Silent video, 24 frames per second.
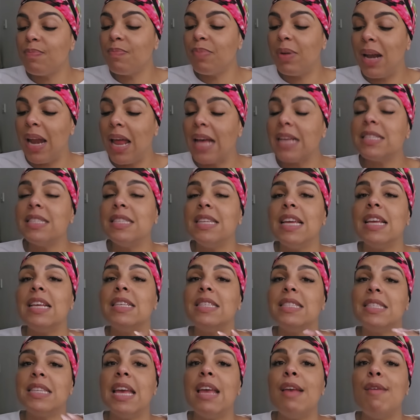plastic
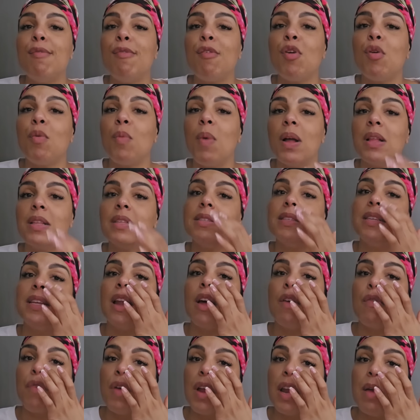see-through ones, and
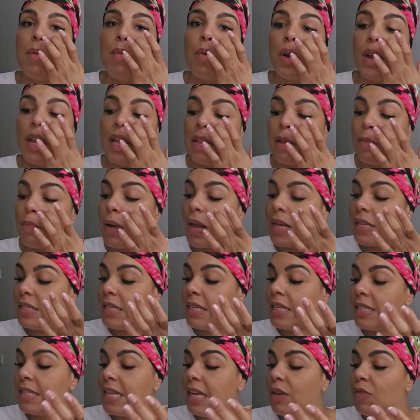I really wanted the
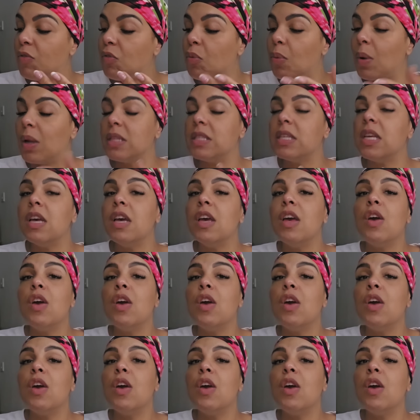plastic see-through ones.